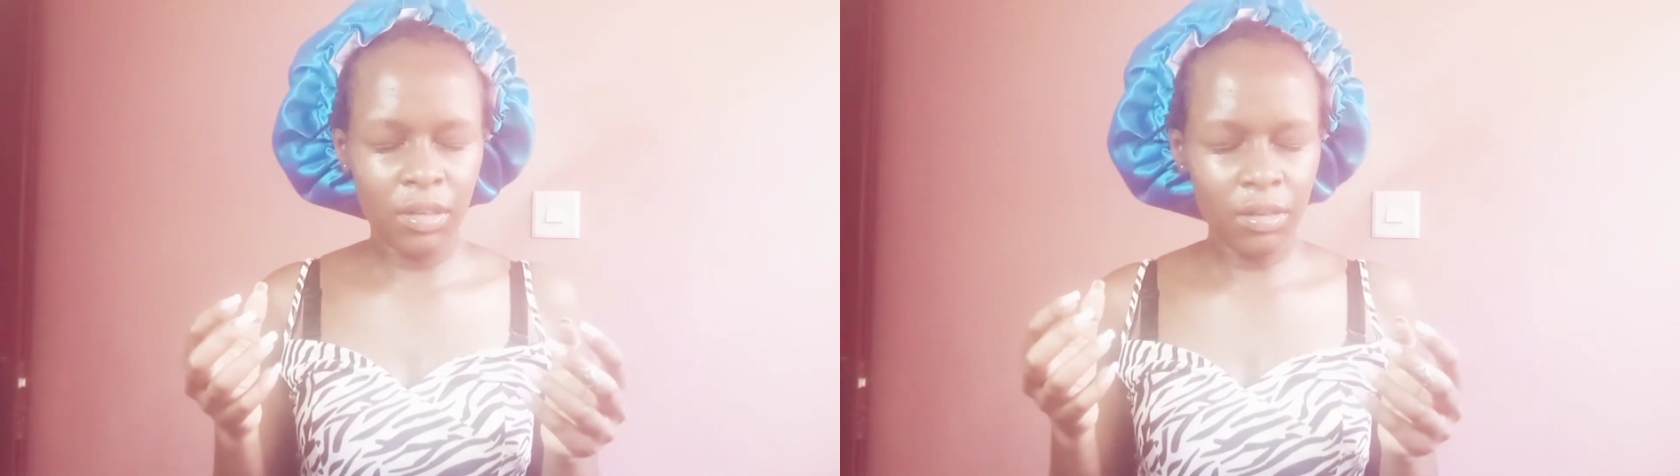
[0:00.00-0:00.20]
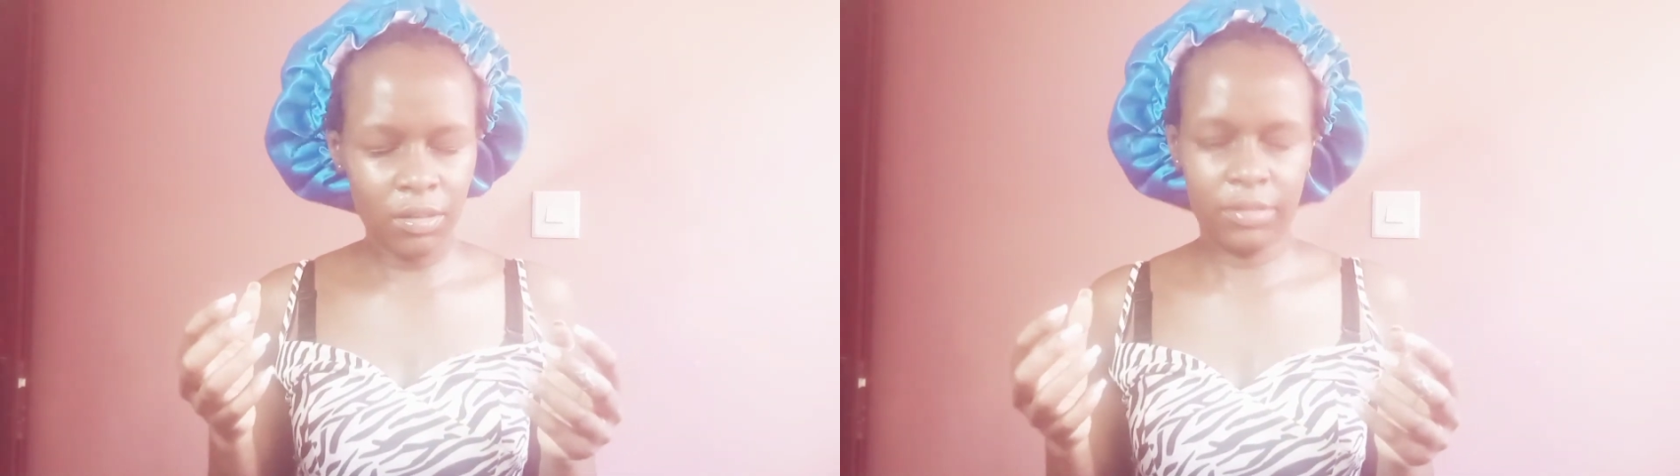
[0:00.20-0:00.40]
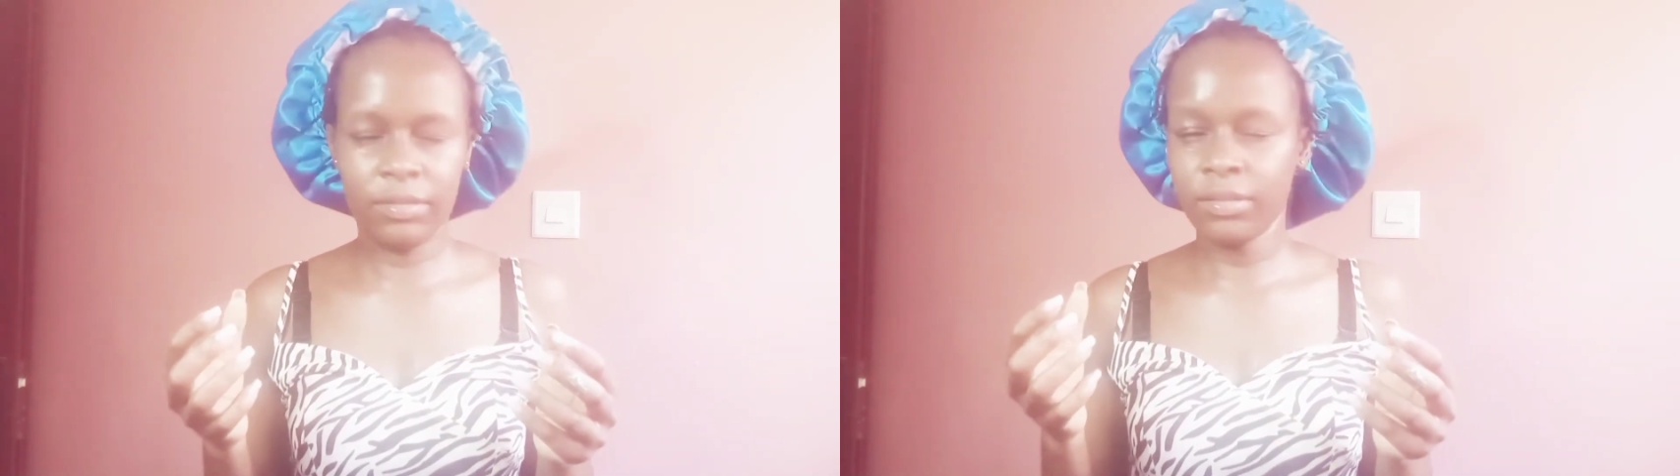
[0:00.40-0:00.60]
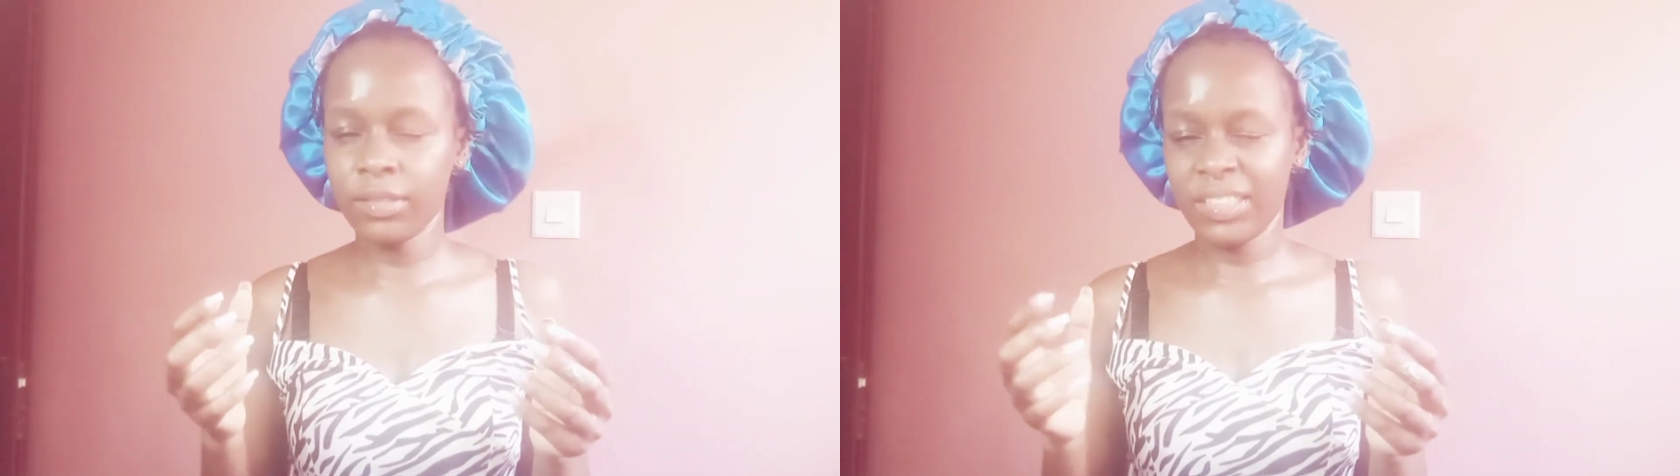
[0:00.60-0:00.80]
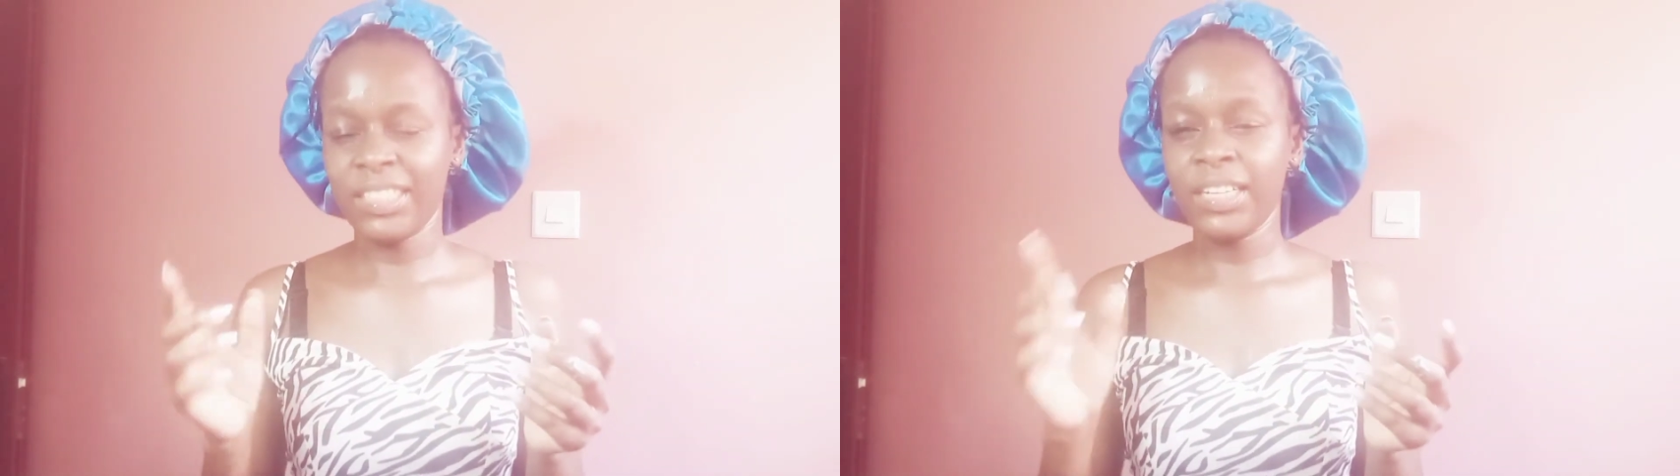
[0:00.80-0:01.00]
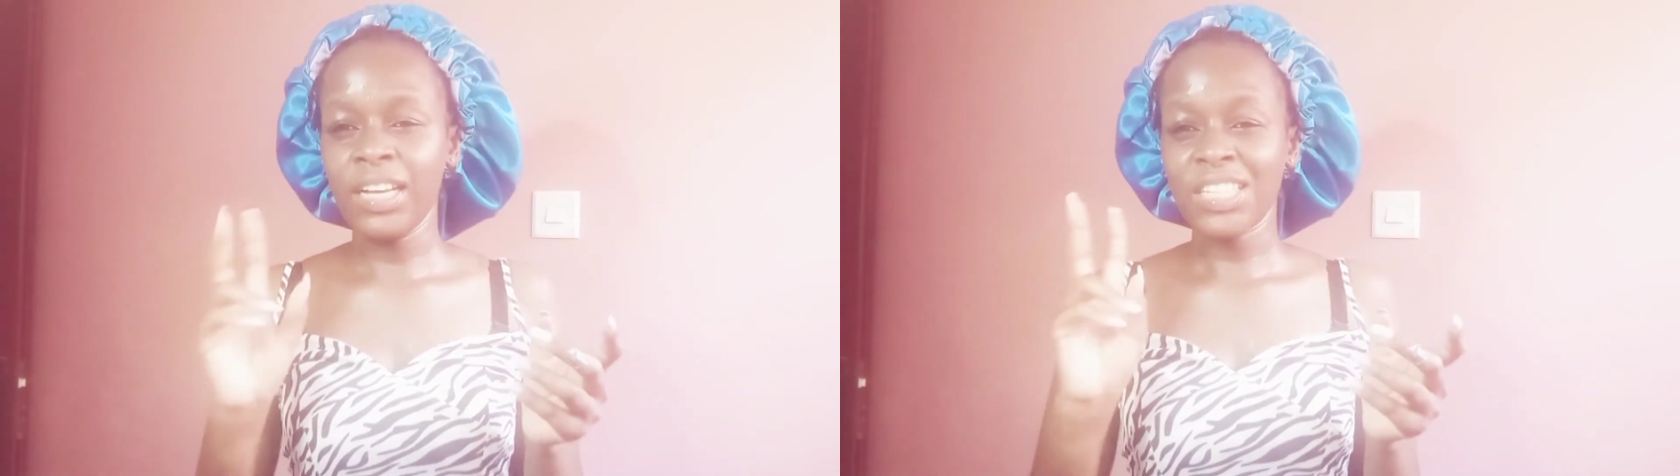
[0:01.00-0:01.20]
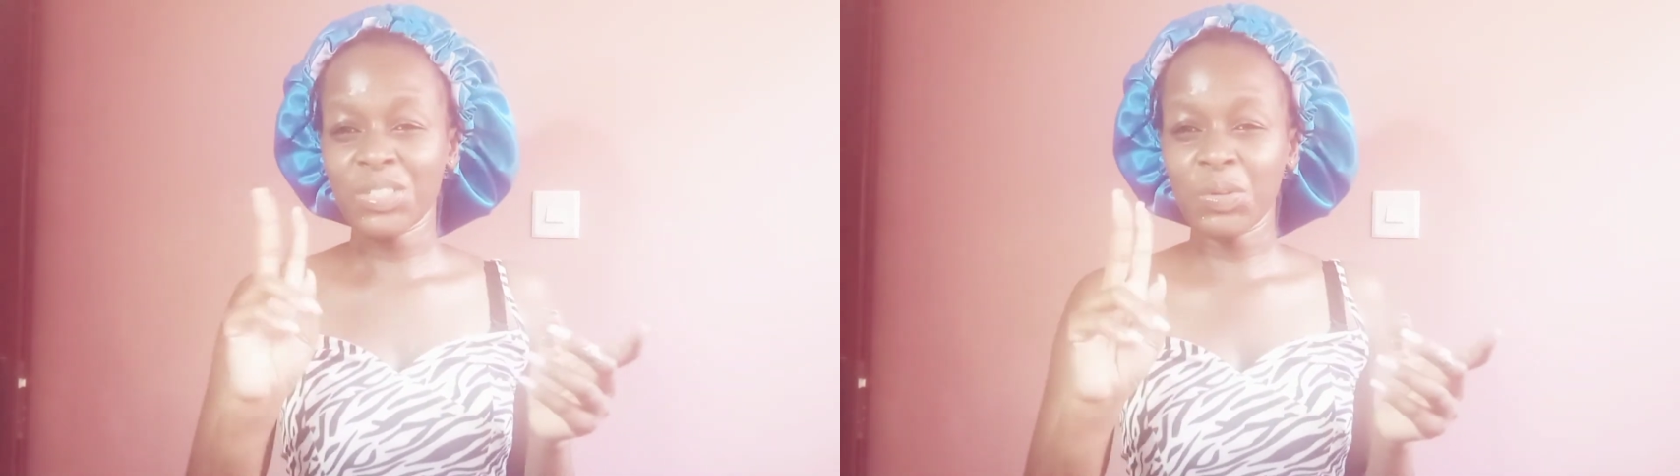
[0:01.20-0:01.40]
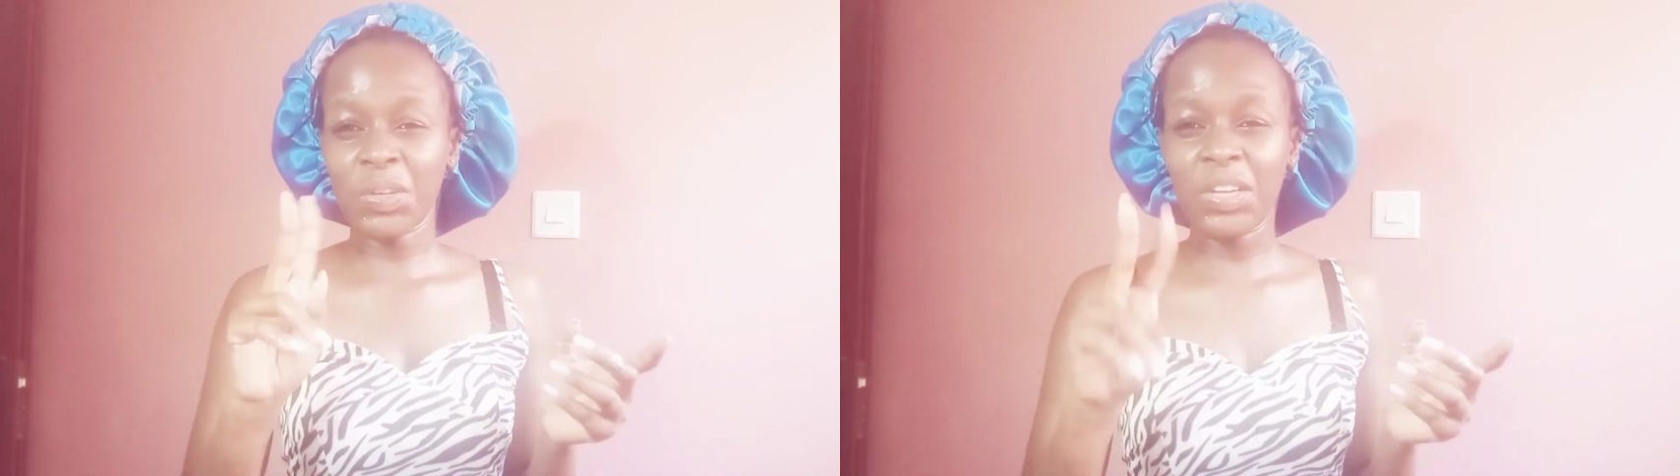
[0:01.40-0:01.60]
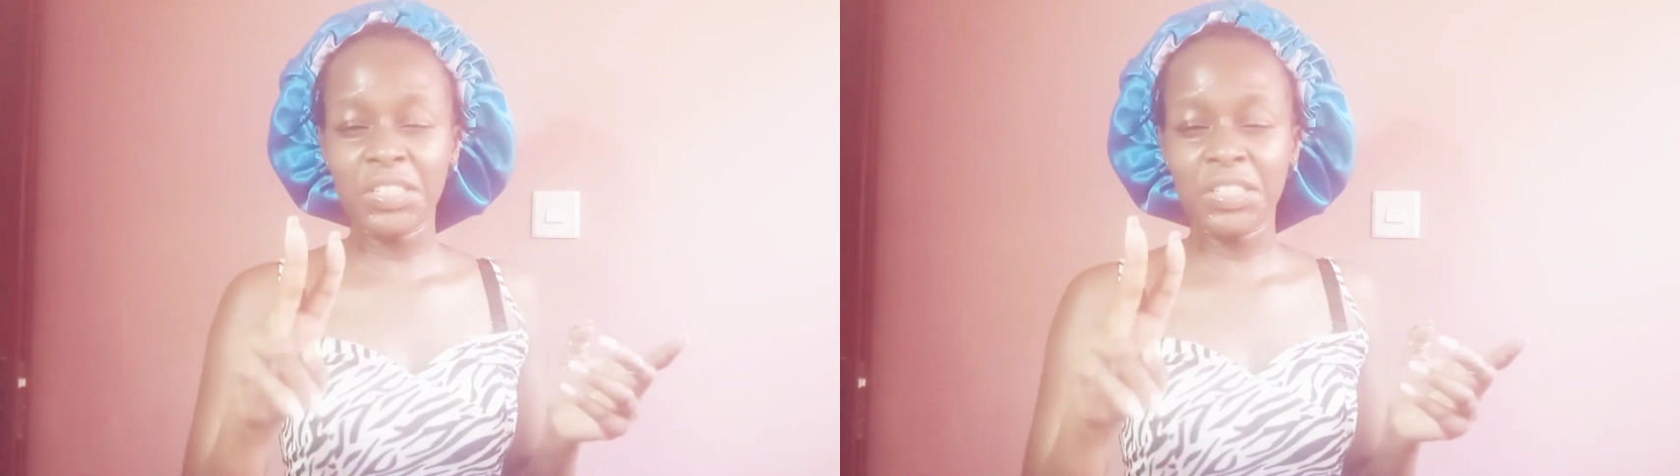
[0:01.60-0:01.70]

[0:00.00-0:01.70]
Oh, so you're